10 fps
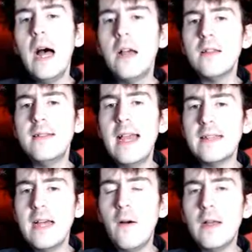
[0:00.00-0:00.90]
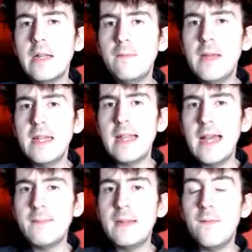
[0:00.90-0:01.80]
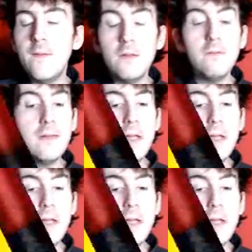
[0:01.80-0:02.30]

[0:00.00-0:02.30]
Until next time, as everything says, may the force be